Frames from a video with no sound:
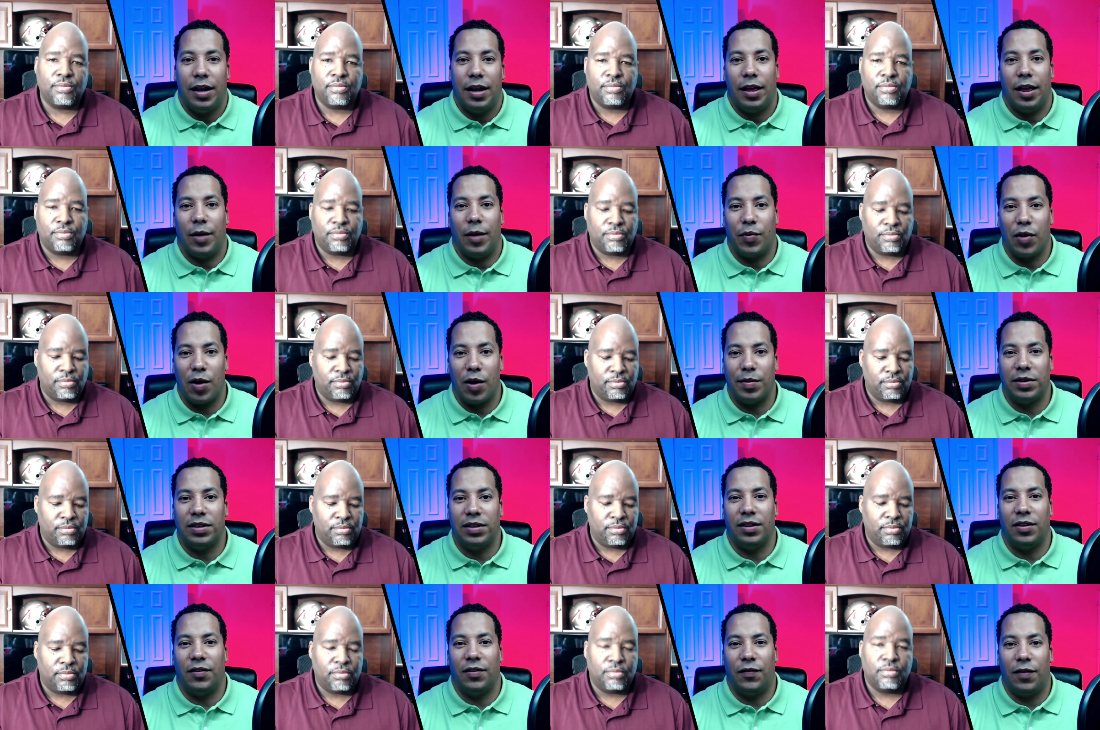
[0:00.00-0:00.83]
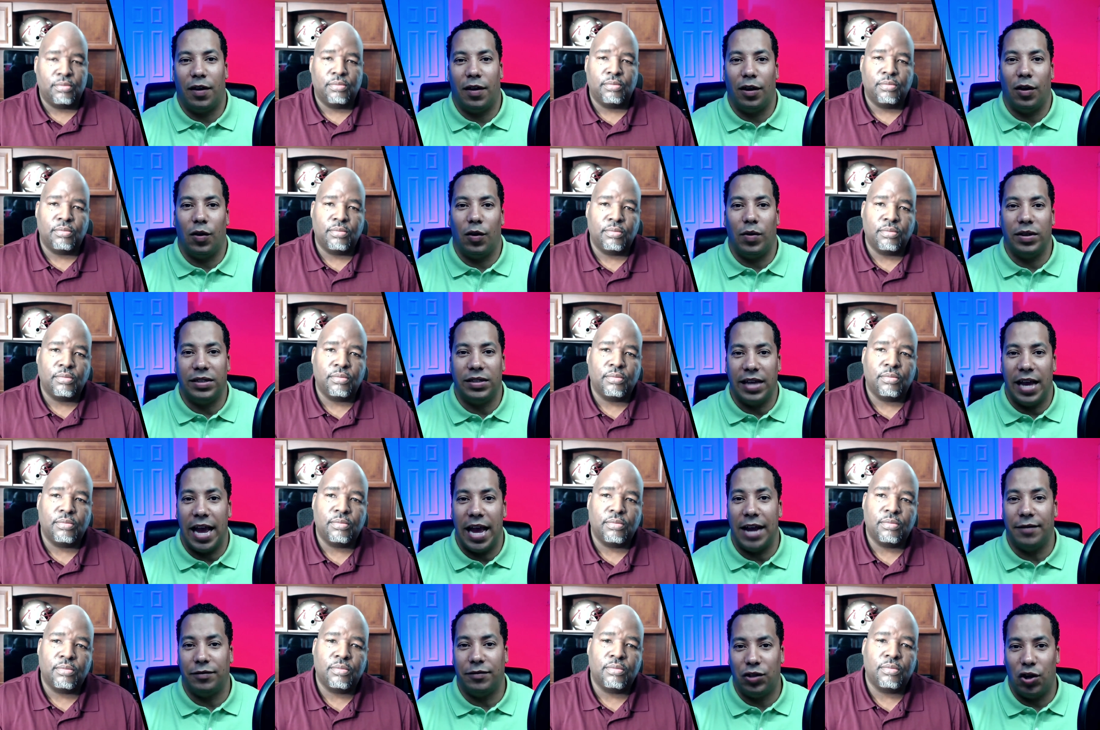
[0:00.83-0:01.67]
Speaker 1: the purpose of the funnel was to
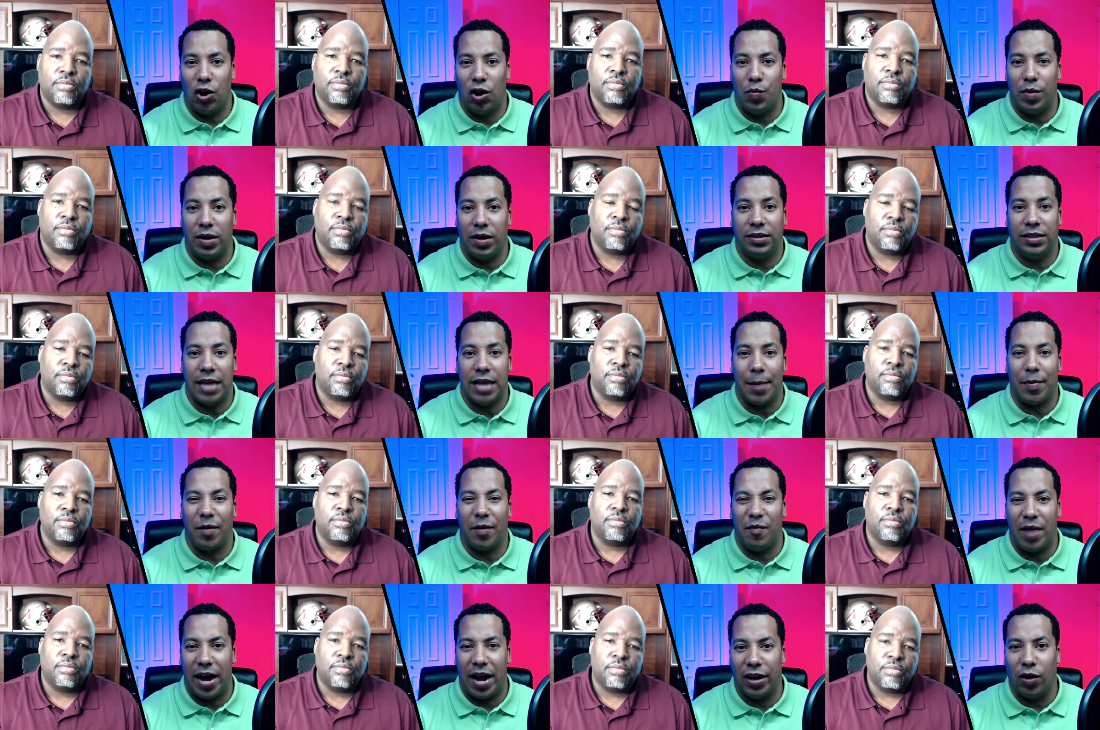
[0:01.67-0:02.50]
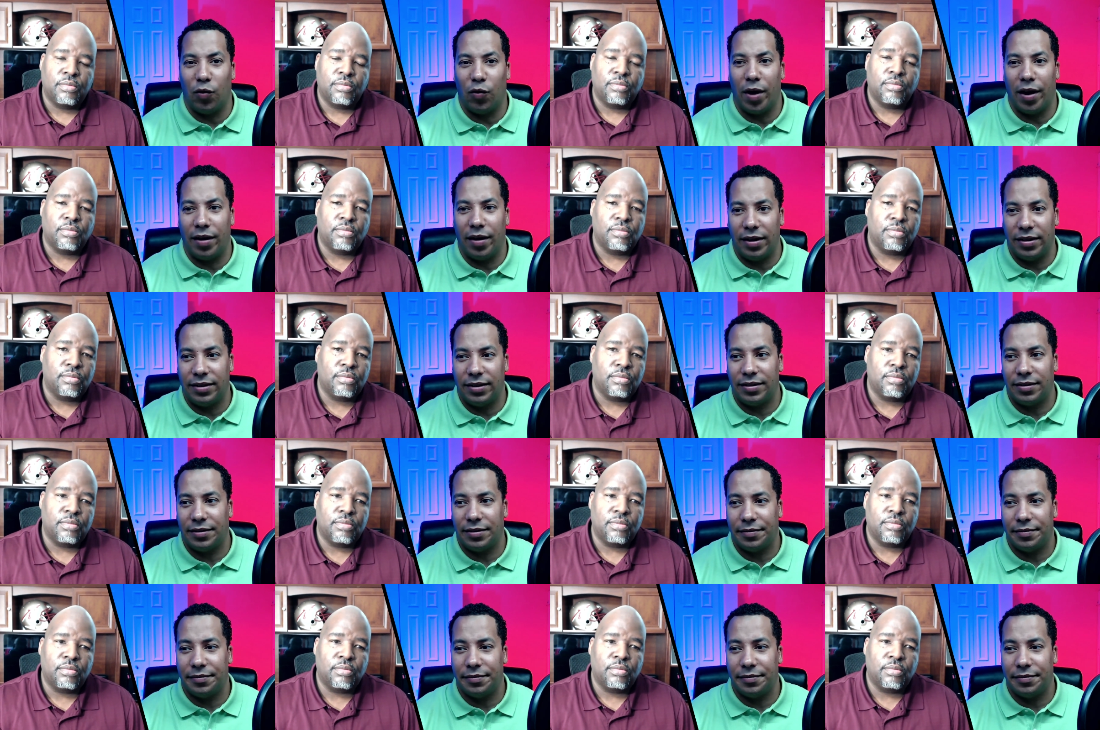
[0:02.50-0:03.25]
have Toma top of mind awareness.